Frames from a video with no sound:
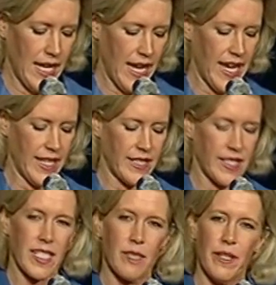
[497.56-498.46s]
And
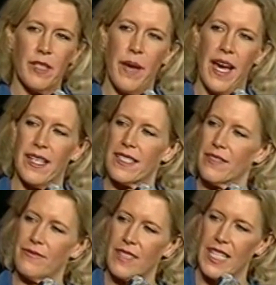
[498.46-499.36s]
6 months passed,
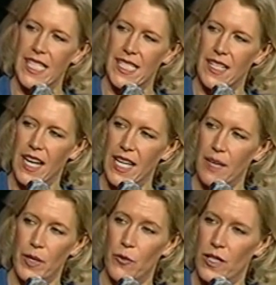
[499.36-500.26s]
and he did not hit
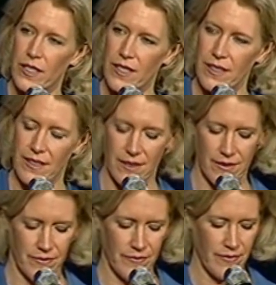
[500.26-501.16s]
me once.
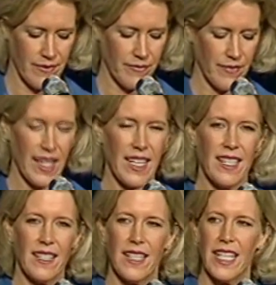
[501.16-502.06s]

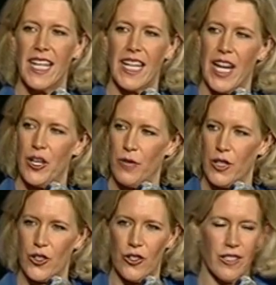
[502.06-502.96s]
He got angry,
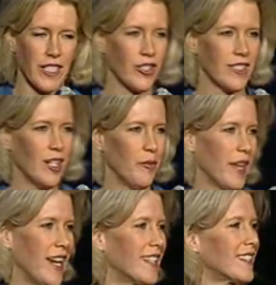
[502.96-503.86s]
sure, he couldn't help
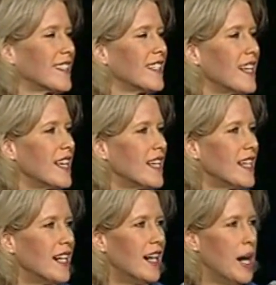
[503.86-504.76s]
that.
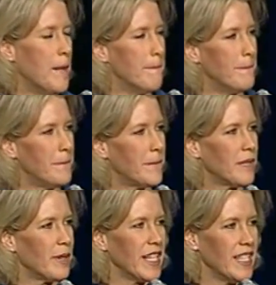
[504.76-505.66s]

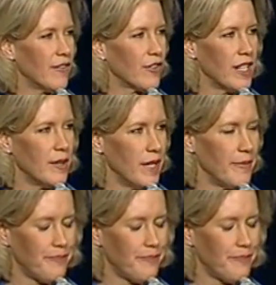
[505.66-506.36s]
But he never hit me.